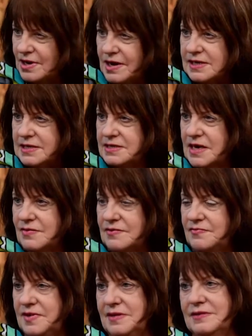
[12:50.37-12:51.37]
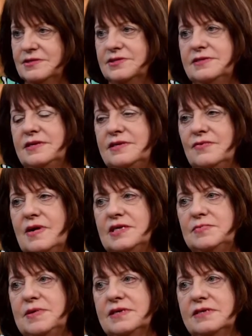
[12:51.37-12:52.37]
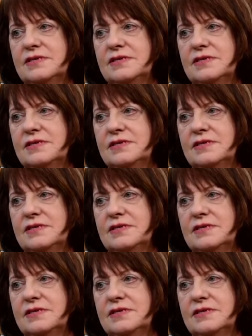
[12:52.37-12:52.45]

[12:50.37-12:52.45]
line is how it feels in the way it's being